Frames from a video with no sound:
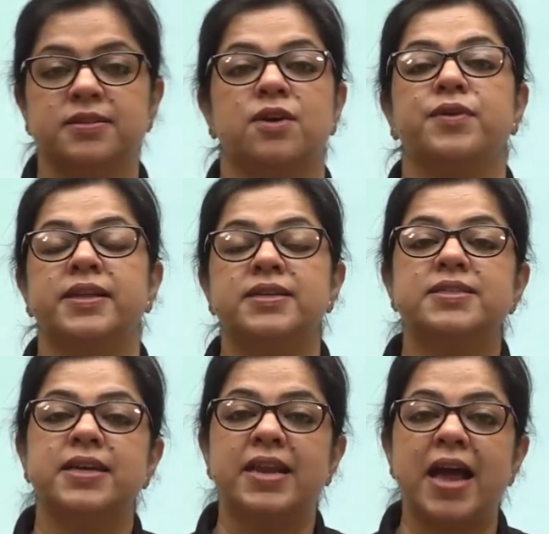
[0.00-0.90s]
Now,
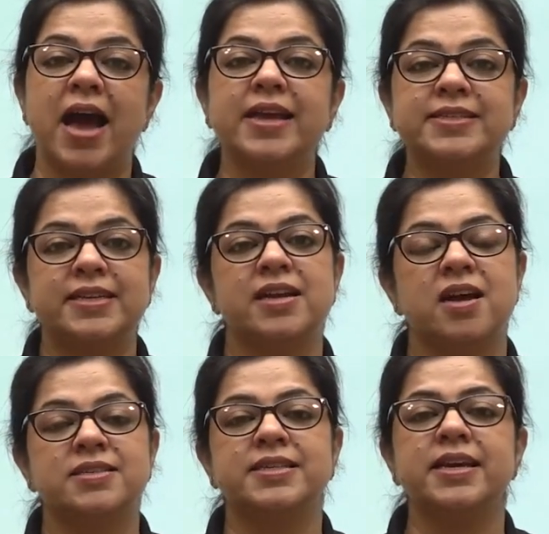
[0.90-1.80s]
feathers are light and
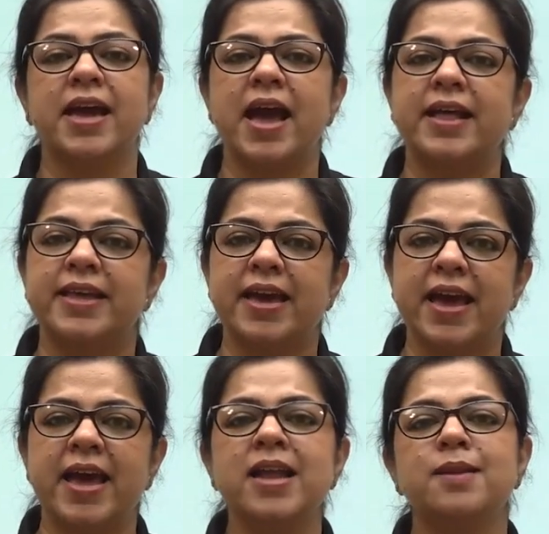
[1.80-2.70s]
elastic and they
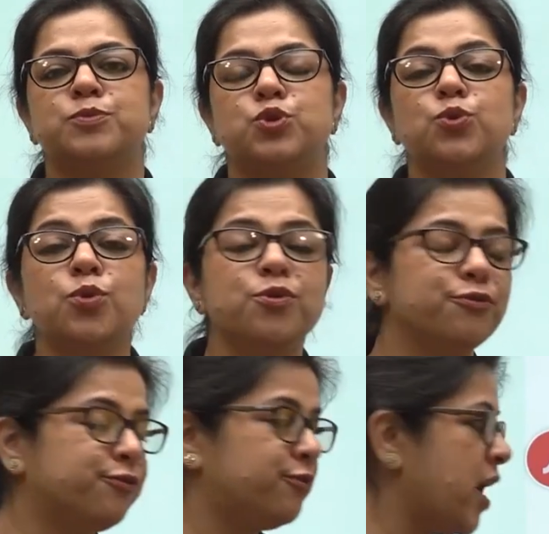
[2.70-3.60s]
help to
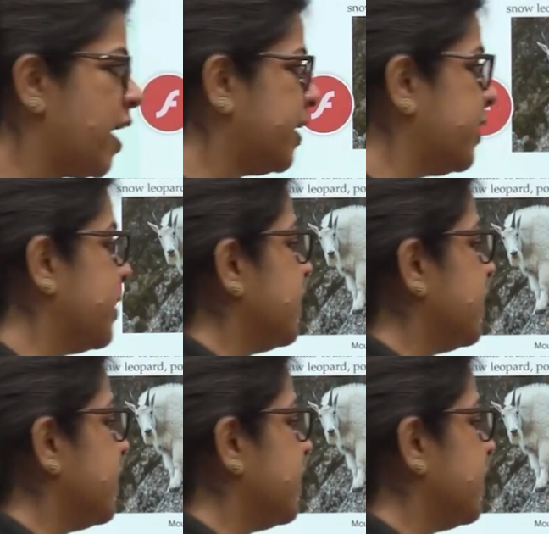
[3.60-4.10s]
fly.